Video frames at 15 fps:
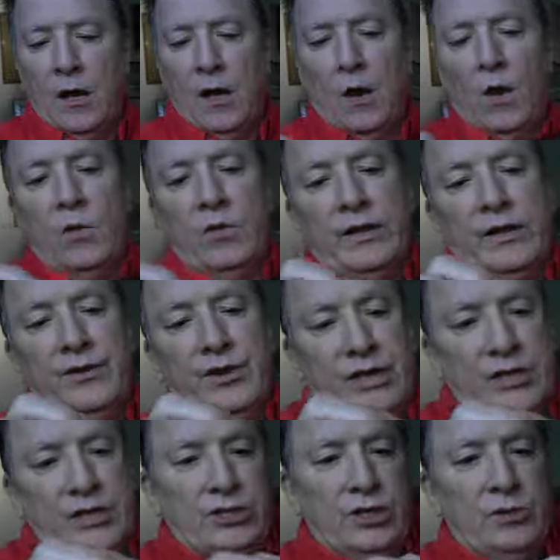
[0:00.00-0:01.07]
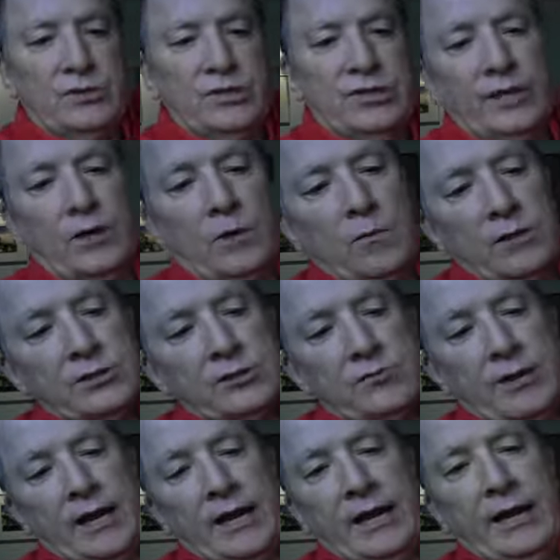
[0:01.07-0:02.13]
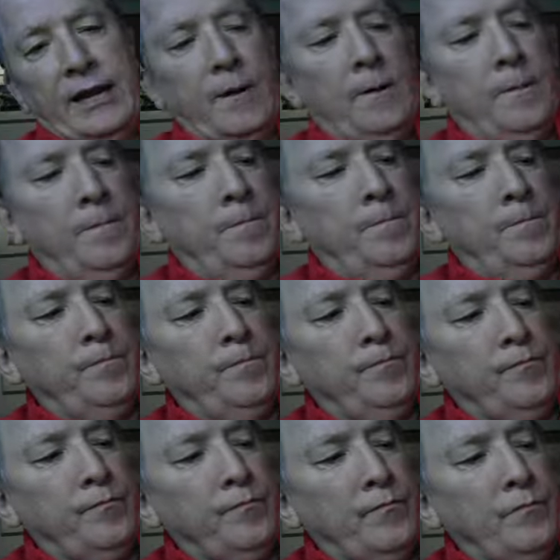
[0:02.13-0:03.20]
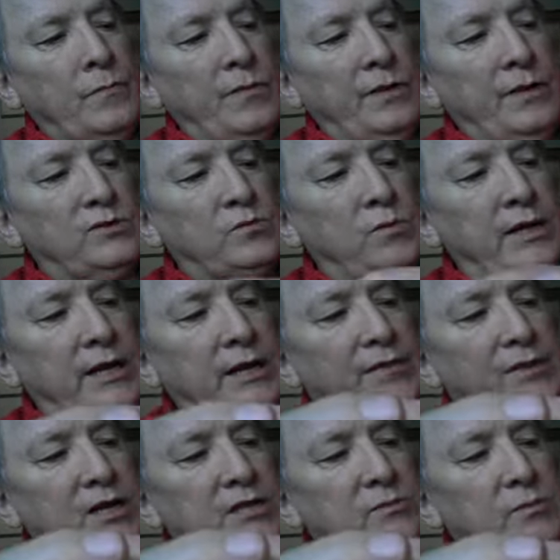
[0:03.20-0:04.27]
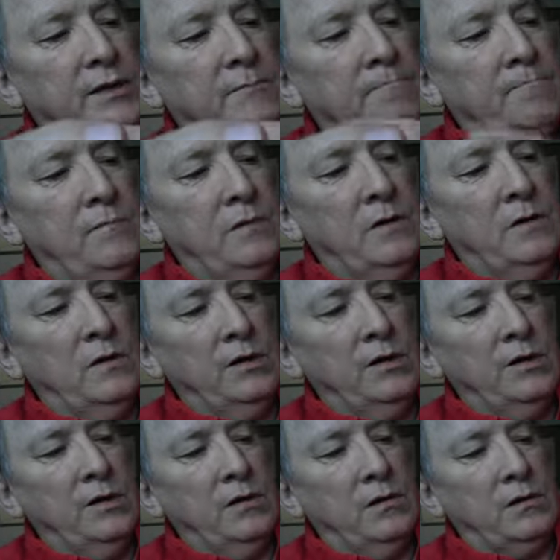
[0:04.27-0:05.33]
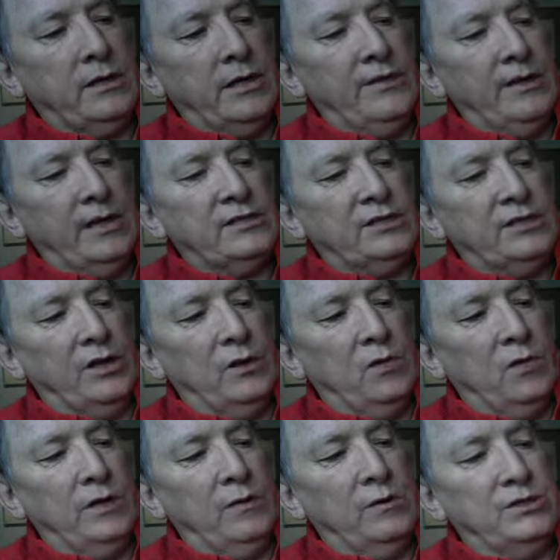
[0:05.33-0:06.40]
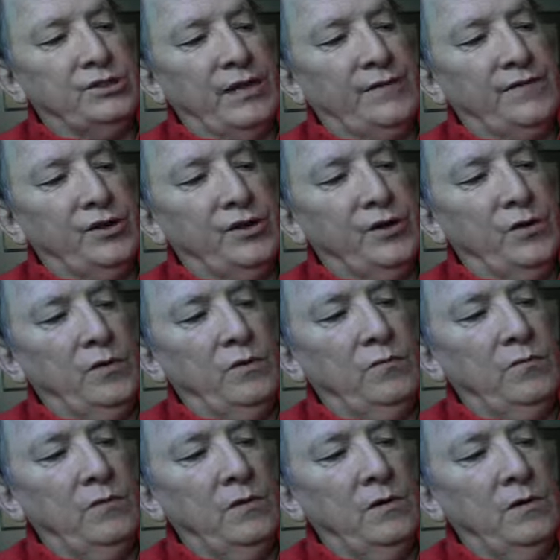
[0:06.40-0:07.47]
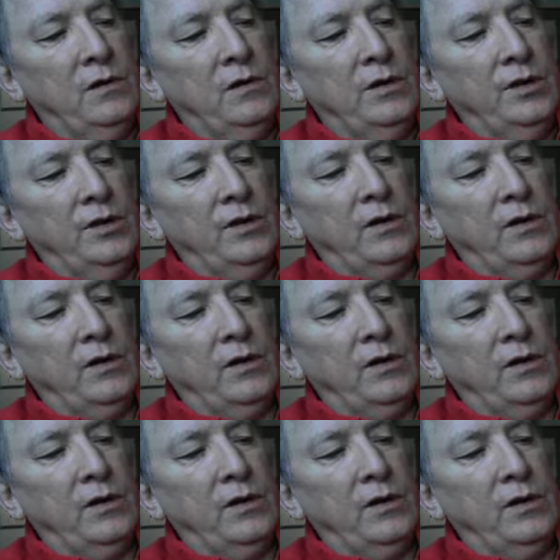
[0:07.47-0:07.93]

only these two center ones right here, this one and this one. Okay, that's the only ones you have to do. You